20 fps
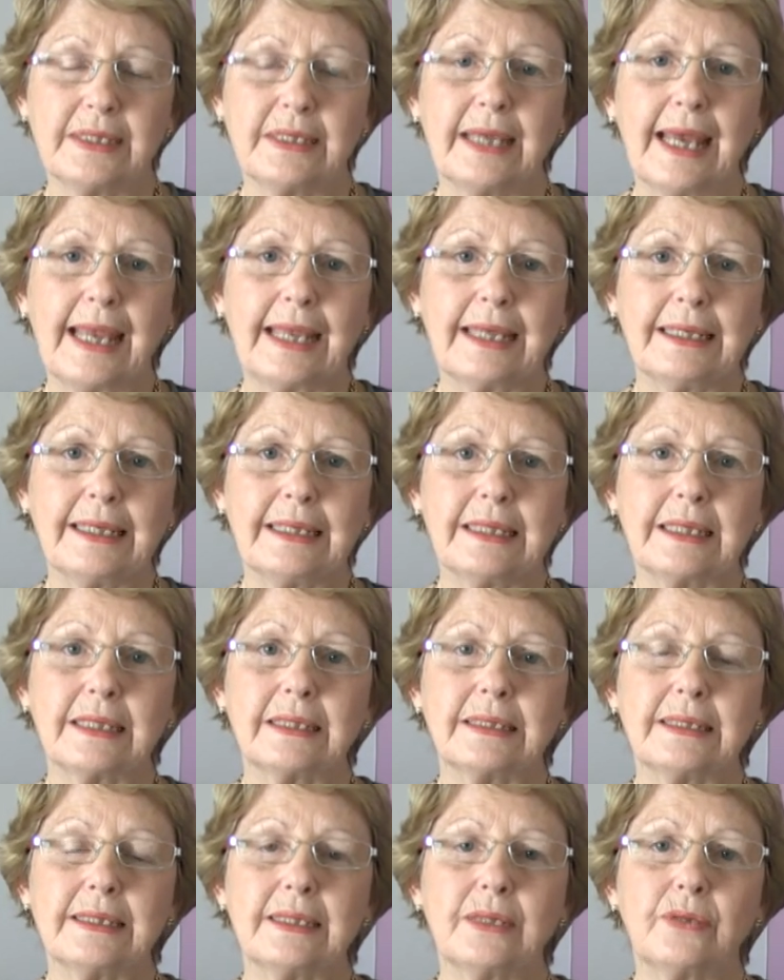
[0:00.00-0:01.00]
are taken into
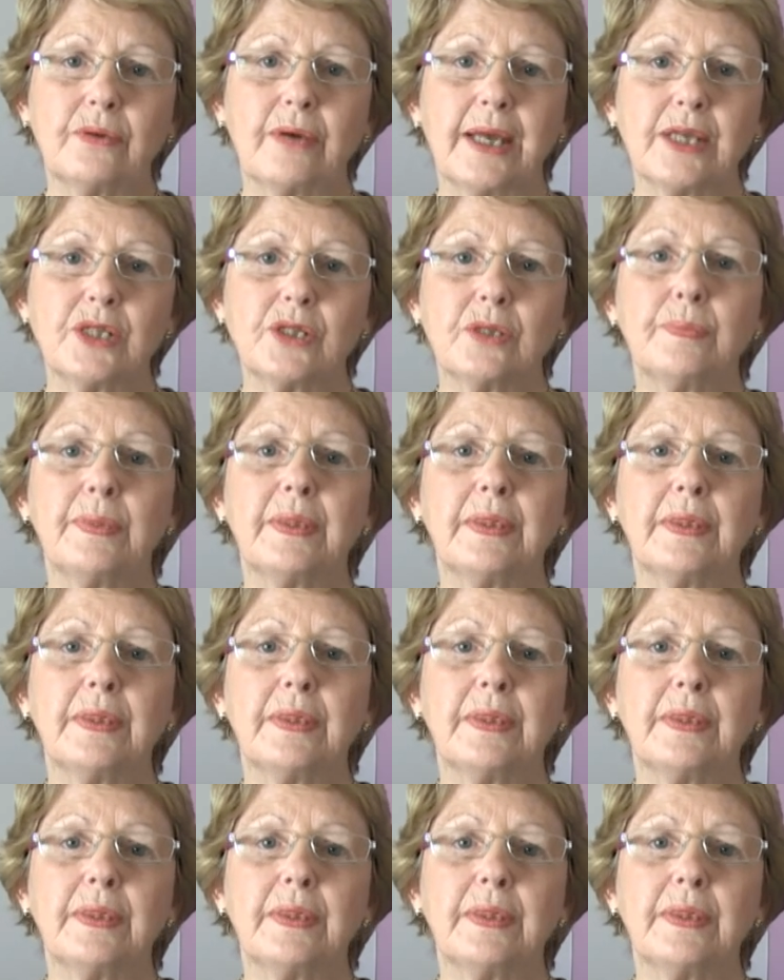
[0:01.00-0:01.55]
consideration,